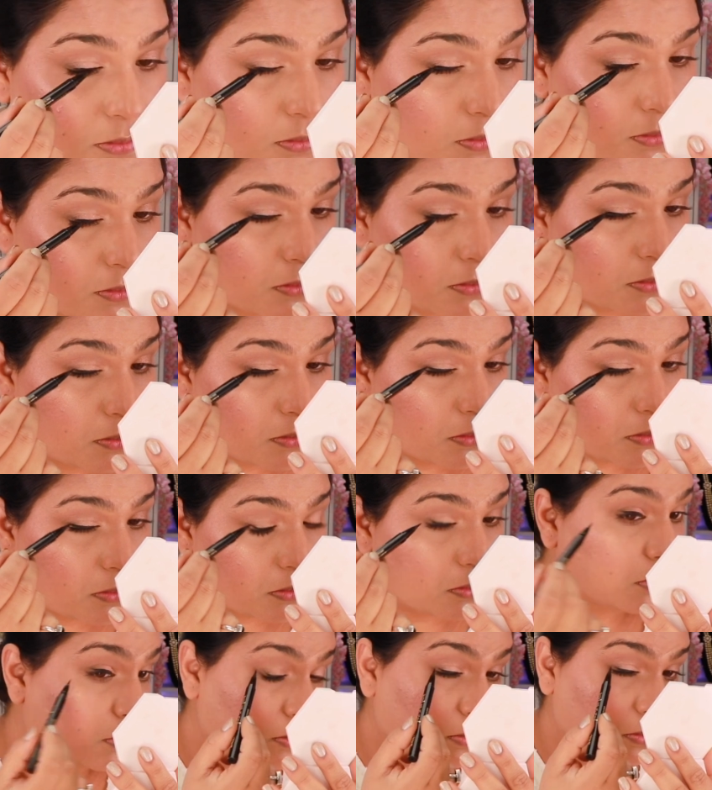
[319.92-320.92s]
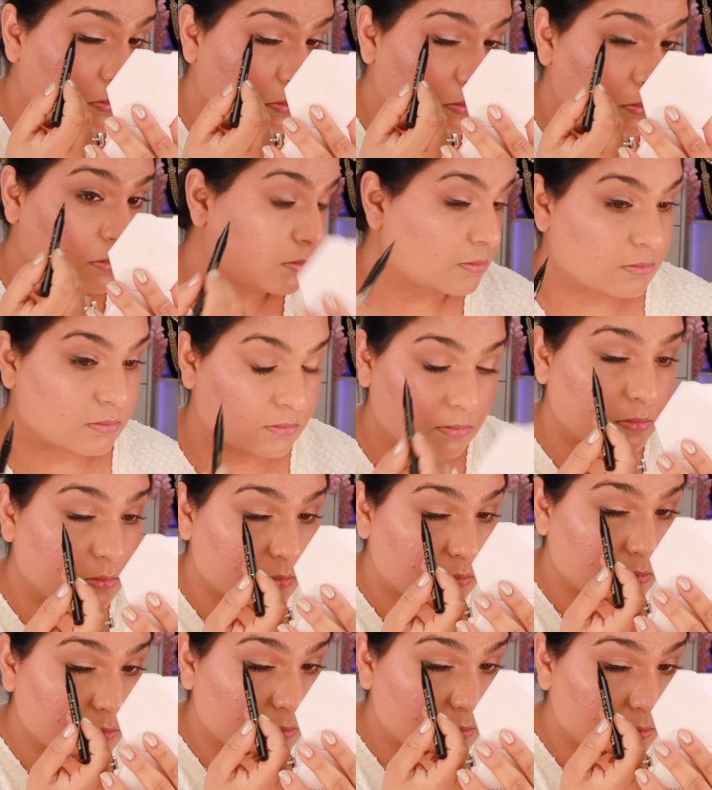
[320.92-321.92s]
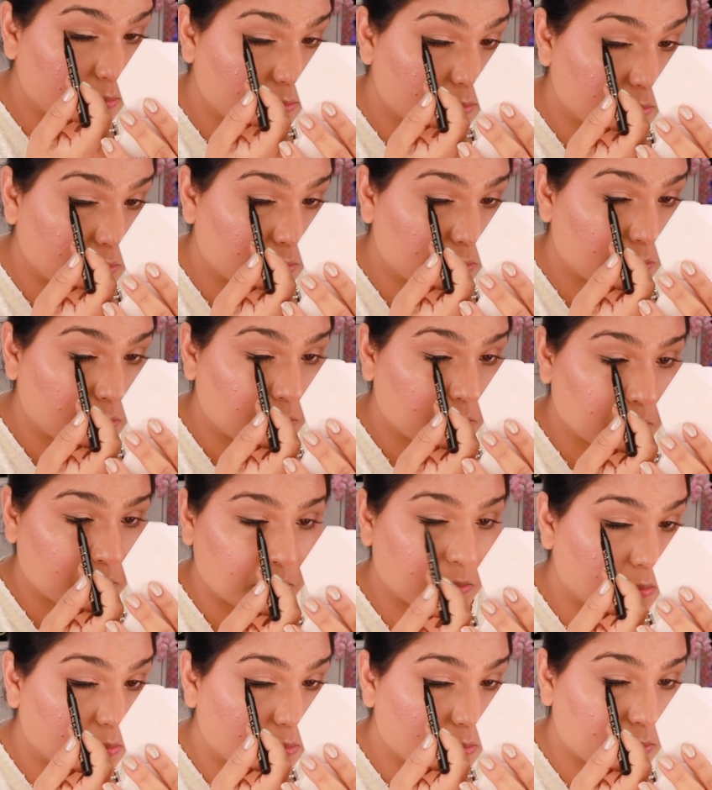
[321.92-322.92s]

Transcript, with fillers: Then I'm going to take this liquid eyeliner from Too Faced.